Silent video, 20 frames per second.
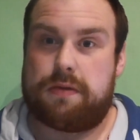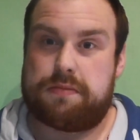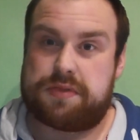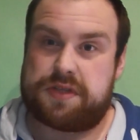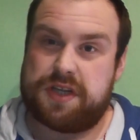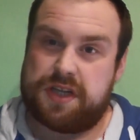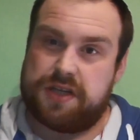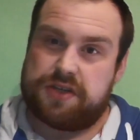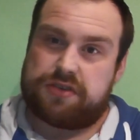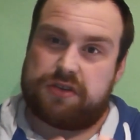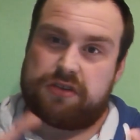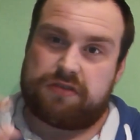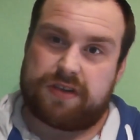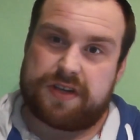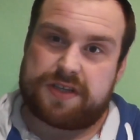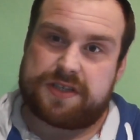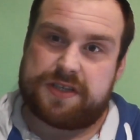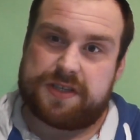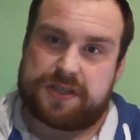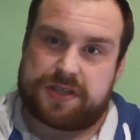Seeing as you're
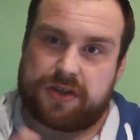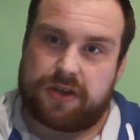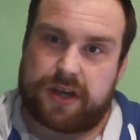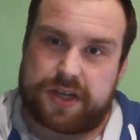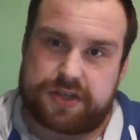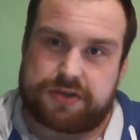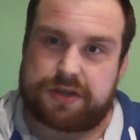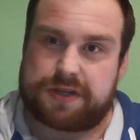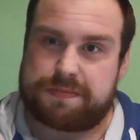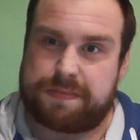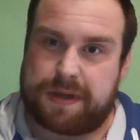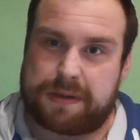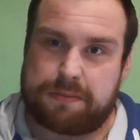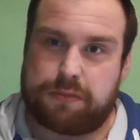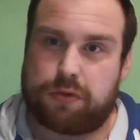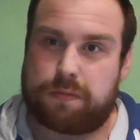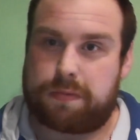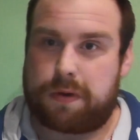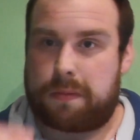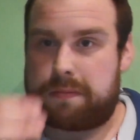increasing in size, you expect
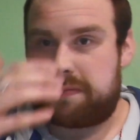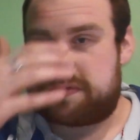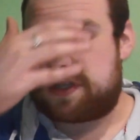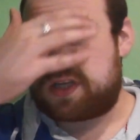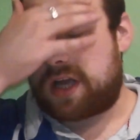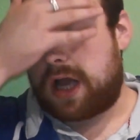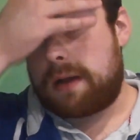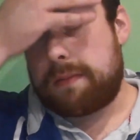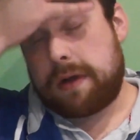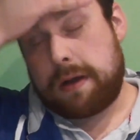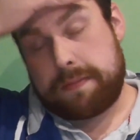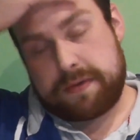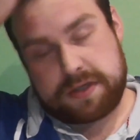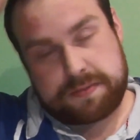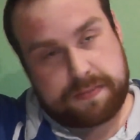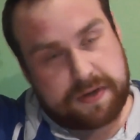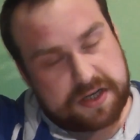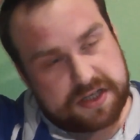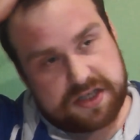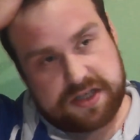more problems to come up,
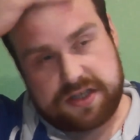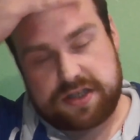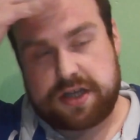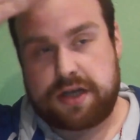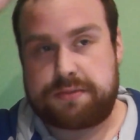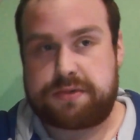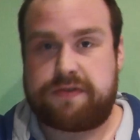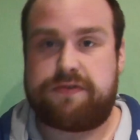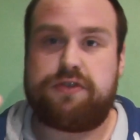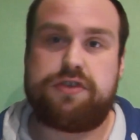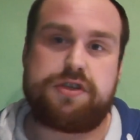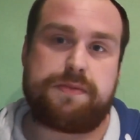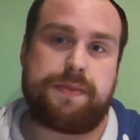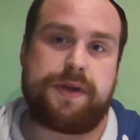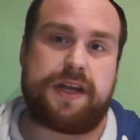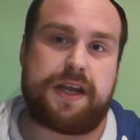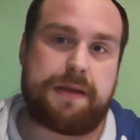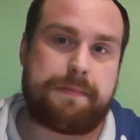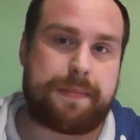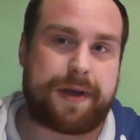especially in terms of
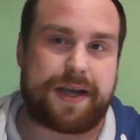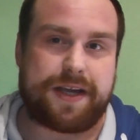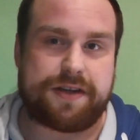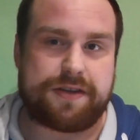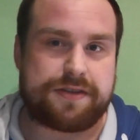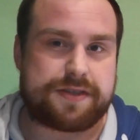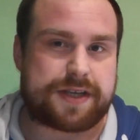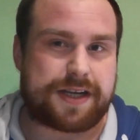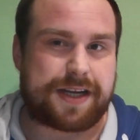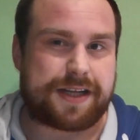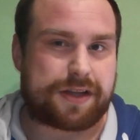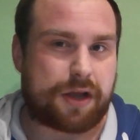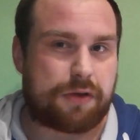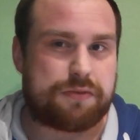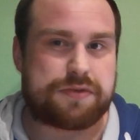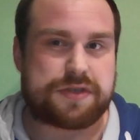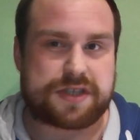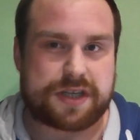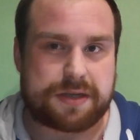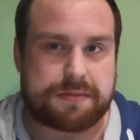usability and maintenance, and they
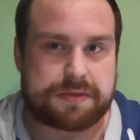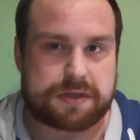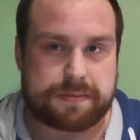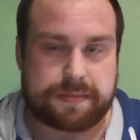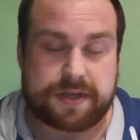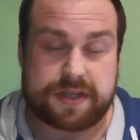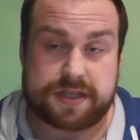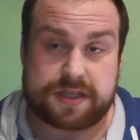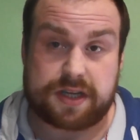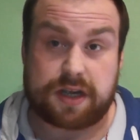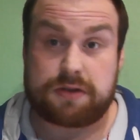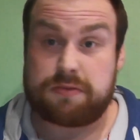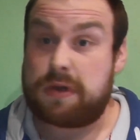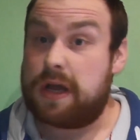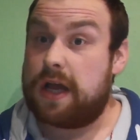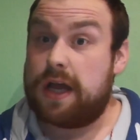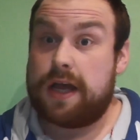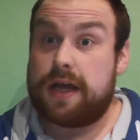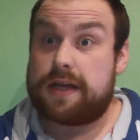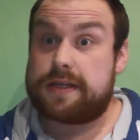don't seem to be. So
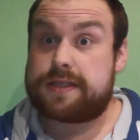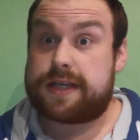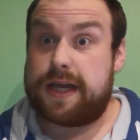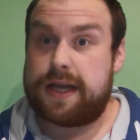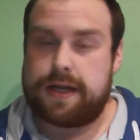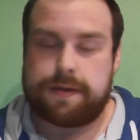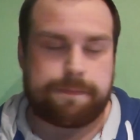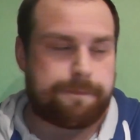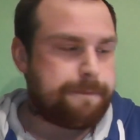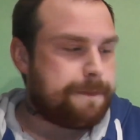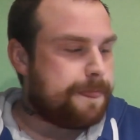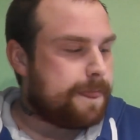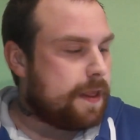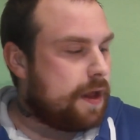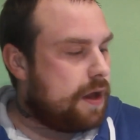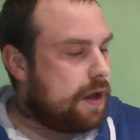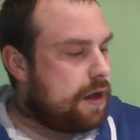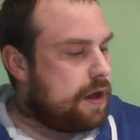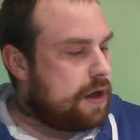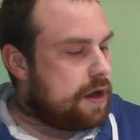10.
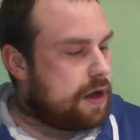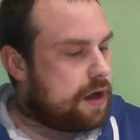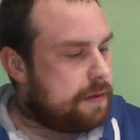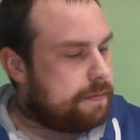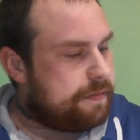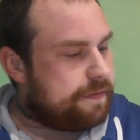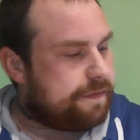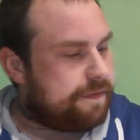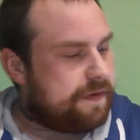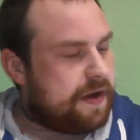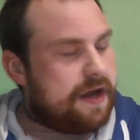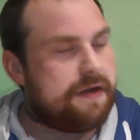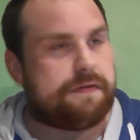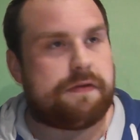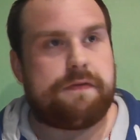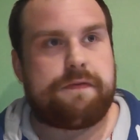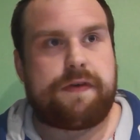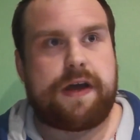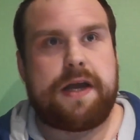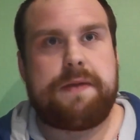
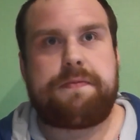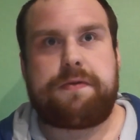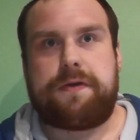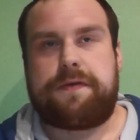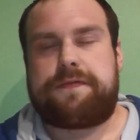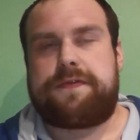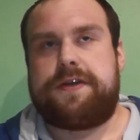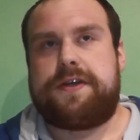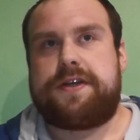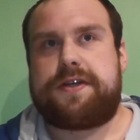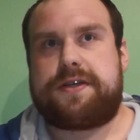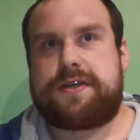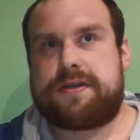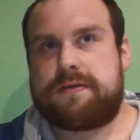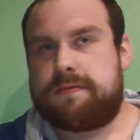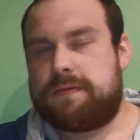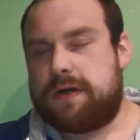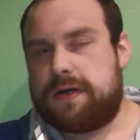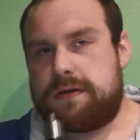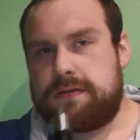Flavour and vapour of
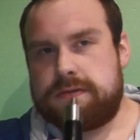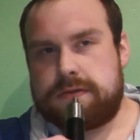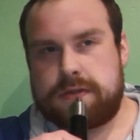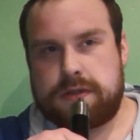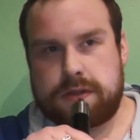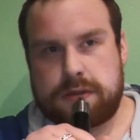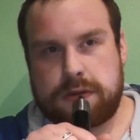this, well,